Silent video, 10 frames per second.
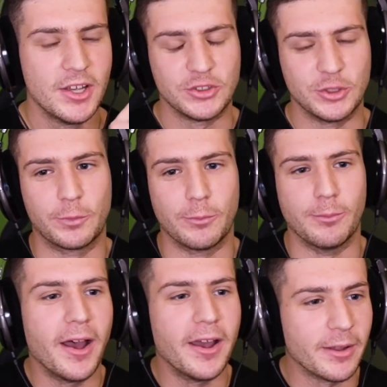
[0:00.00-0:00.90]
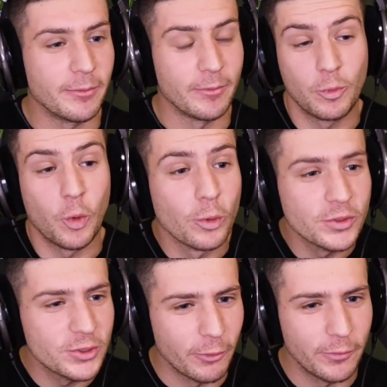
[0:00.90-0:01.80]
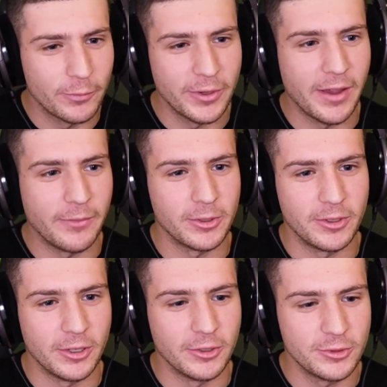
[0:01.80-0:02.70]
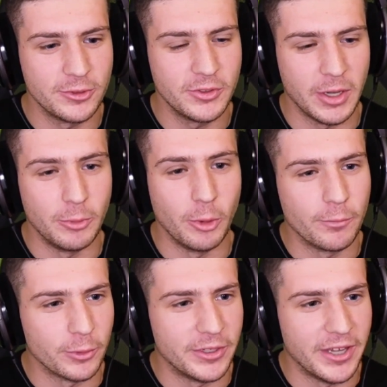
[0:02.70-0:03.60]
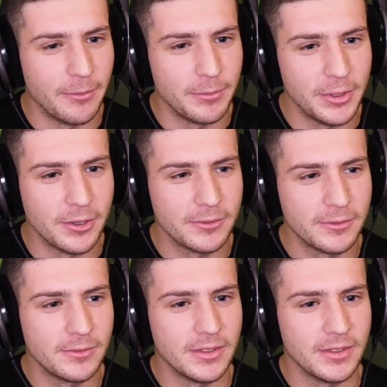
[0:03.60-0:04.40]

So for mine, I'm of course going for an African country, and I'm going for Gambia.